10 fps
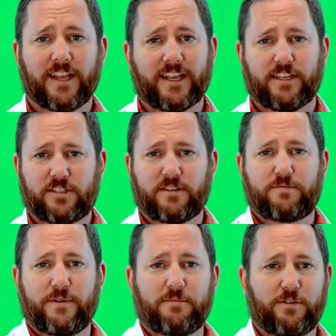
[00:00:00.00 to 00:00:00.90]
I guess
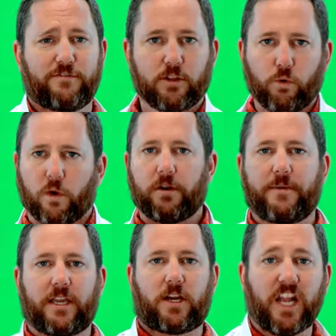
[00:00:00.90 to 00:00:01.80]
that's me moving. You want to
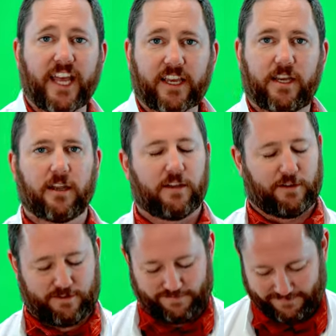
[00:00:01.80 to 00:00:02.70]
be click.
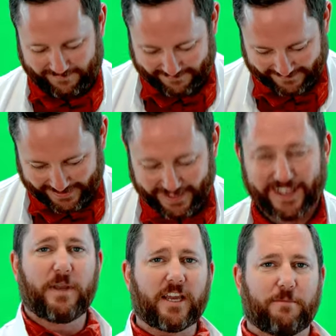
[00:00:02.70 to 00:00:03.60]

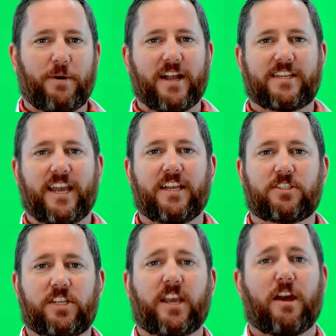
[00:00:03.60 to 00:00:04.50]
Speaking of
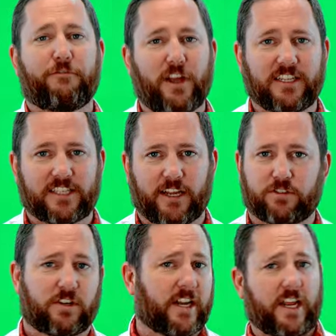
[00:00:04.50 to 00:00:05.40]
podcasts, check out Flight
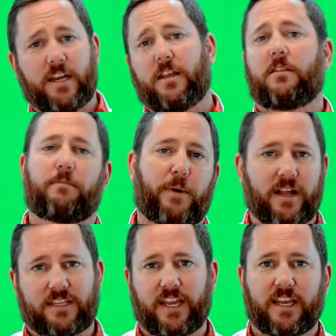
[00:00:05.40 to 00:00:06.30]
Tales on any of the
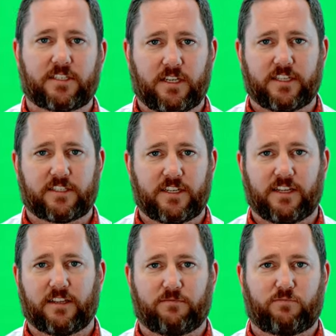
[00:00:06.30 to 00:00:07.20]
podcast
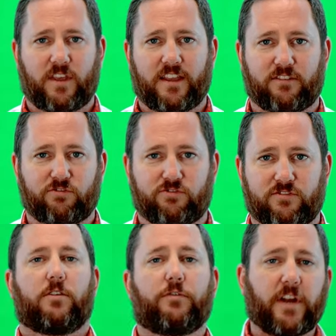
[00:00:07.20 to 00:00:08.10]
listening
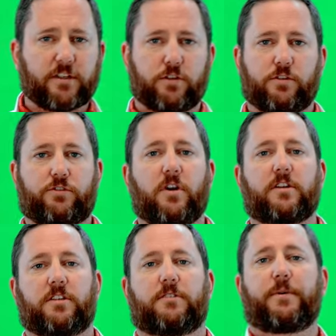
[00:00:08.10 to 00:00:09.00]
things. You've got your
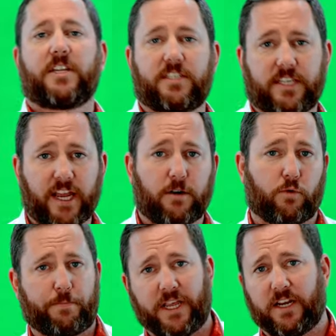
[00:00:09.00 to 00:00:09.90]
instructions, but instead of
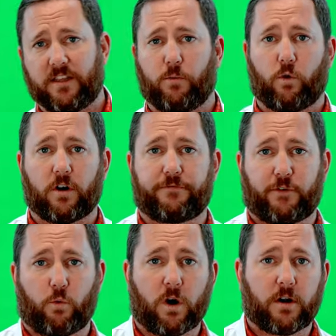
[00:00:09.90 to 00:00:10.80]
repeating them word
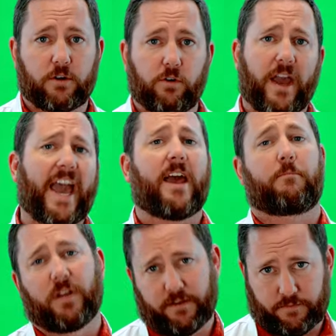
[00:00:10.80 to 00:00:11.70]
for word, you
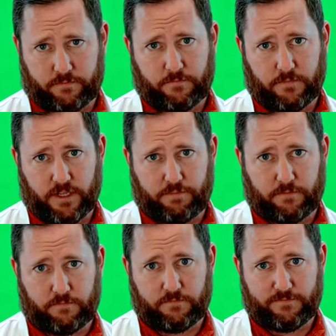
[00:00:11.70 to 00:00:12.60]
ad-lib them. Lib them.